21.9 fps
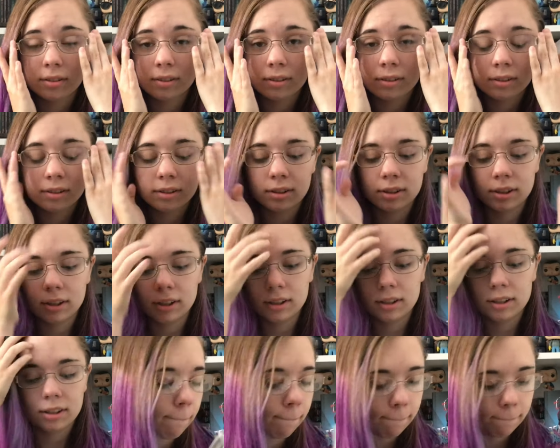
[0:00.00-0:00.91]

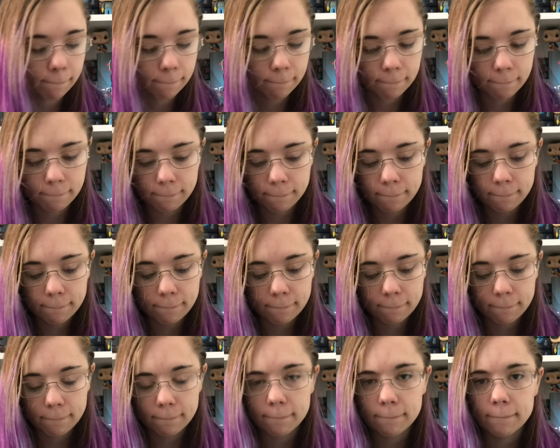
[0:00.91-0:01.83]

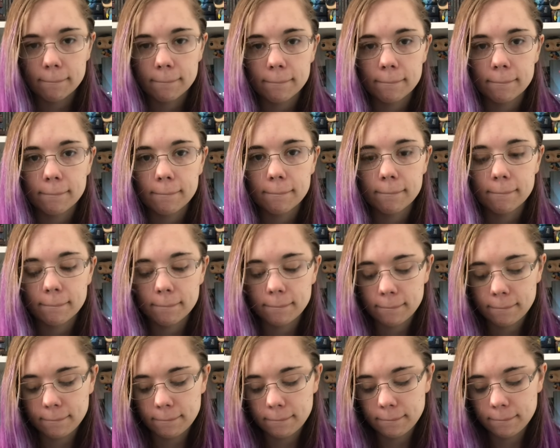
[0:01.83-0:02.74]

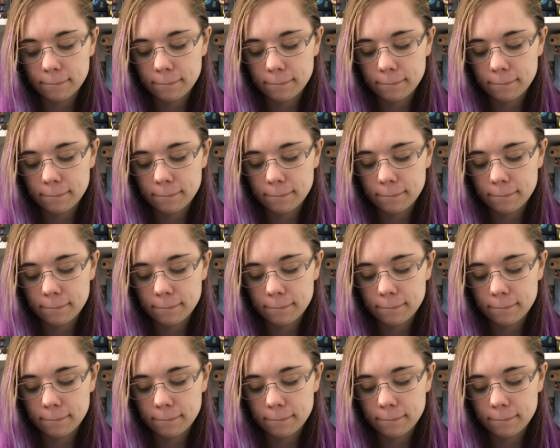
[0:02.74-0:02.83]
Nobody speaks.